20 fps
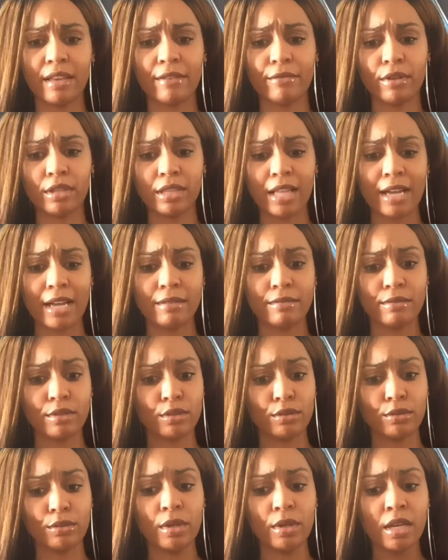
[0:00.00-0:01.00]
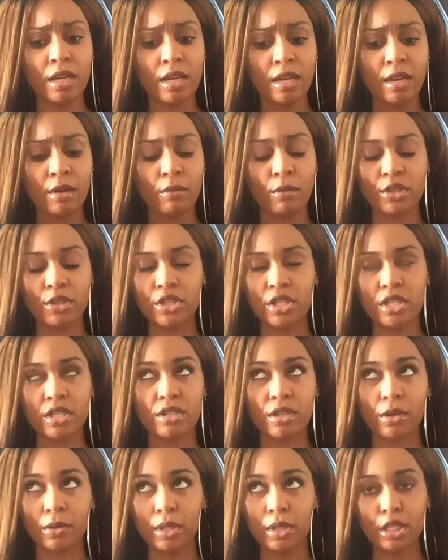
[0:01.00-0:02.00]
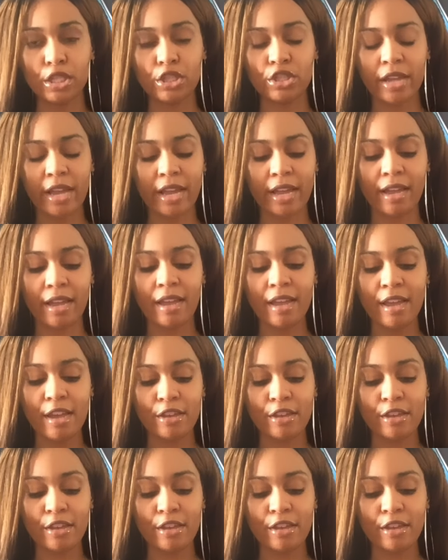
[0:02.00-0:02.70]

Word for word: that for a lot of you, which is so cliche,